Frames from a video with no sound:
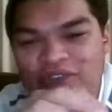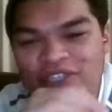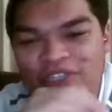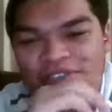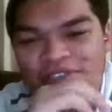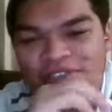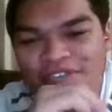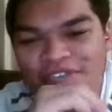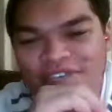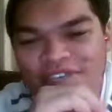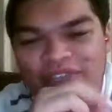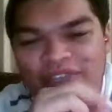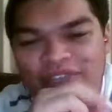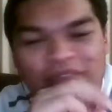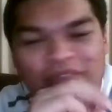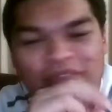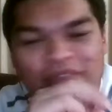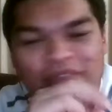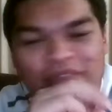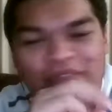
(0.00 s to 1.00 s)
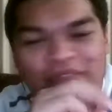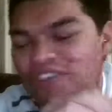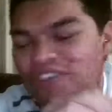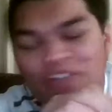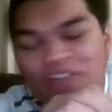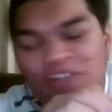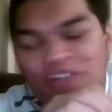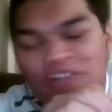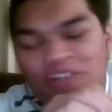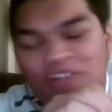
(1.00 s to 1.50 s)
voice. Let's just go to
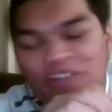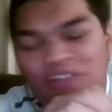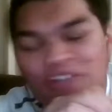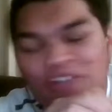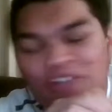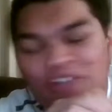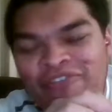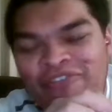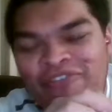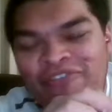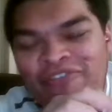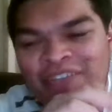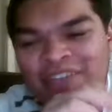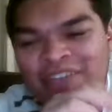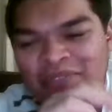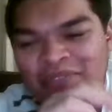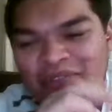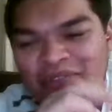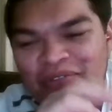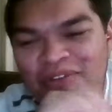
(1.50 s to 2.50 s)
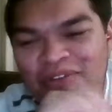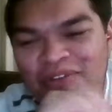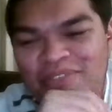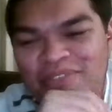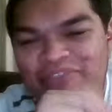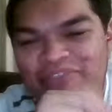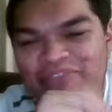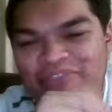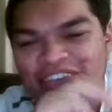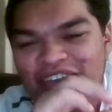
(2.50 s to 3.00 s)
Kevin Faulkner, get him to record some
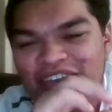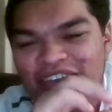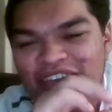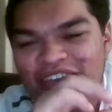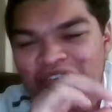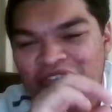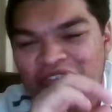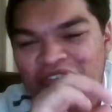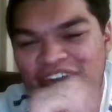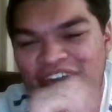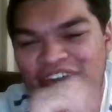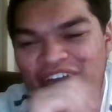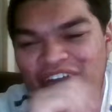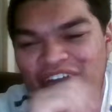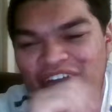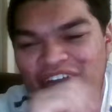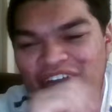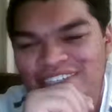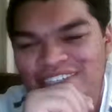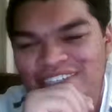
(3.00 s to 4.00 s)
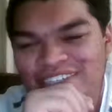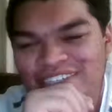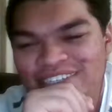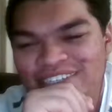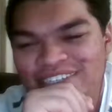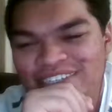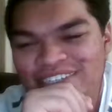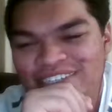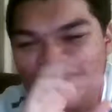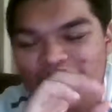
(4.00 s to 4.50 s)
VO for us.
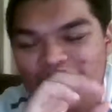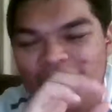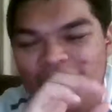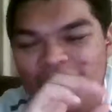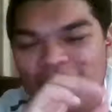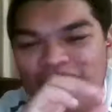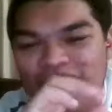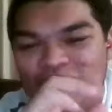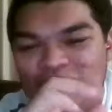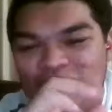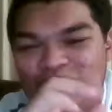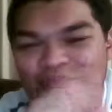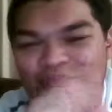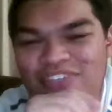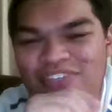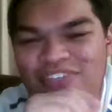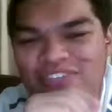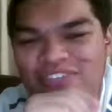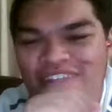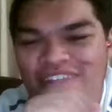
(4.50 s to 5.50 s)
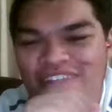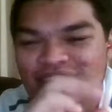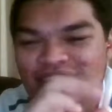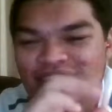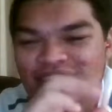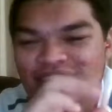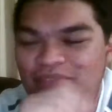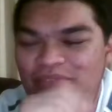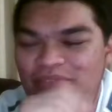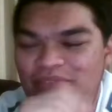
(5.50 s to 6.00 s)
Photoshop Philip Rivers' head on top
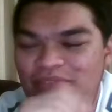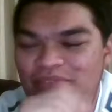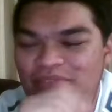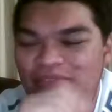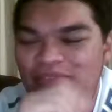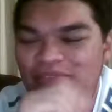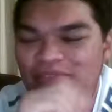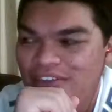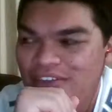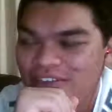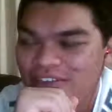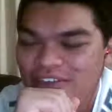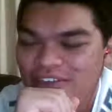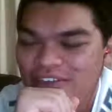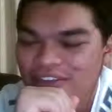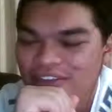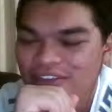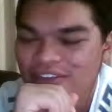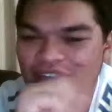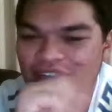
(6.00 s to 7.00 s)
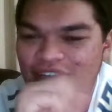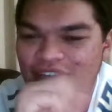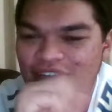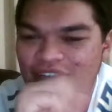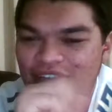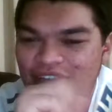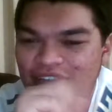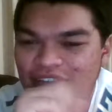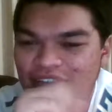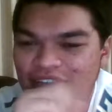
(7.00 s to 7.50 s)
of the
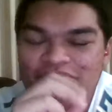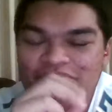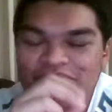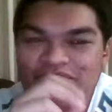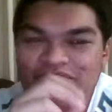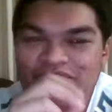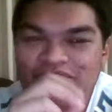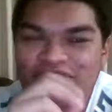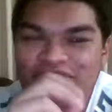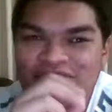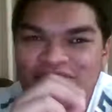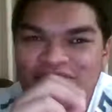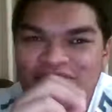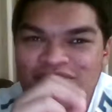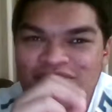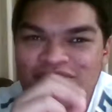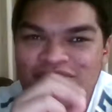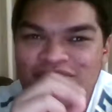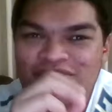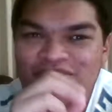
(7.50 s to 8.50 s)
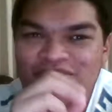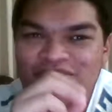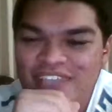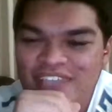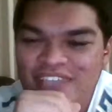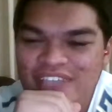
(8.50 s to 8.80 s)
guy from Field of Dreams. We're set.